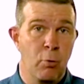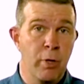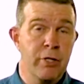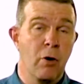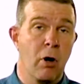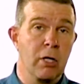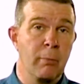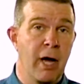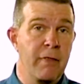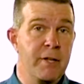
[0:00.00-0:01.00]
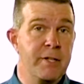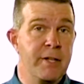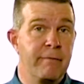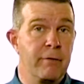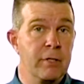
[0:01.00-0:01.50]
we talked about the
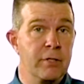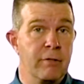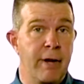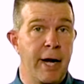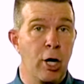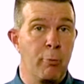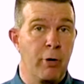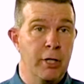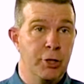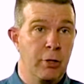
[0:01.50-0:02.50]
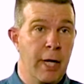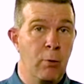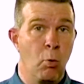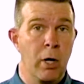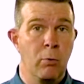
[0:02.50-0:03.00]
difference of air pressure and
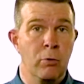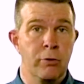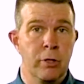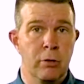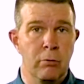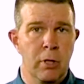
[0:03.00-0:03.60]
what it will do.